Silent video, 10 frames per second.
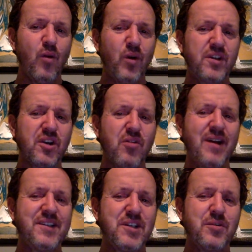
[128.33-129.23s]
what the
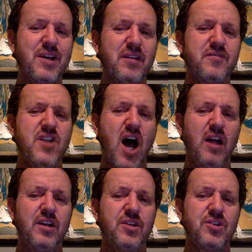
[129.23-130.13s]
criteria of
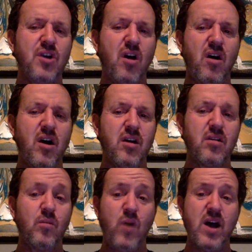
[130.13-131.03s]
knowledge are?
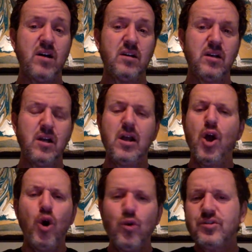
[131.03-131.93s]
Well,
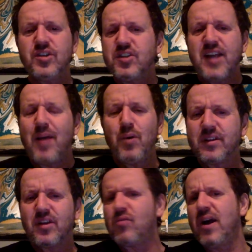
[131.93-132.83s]
who's to say what
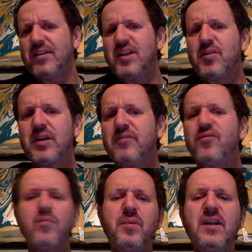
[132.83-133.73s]
the criteria
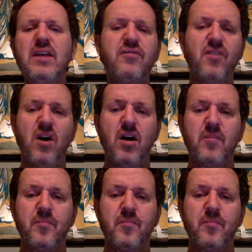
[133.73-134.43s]
for belief are?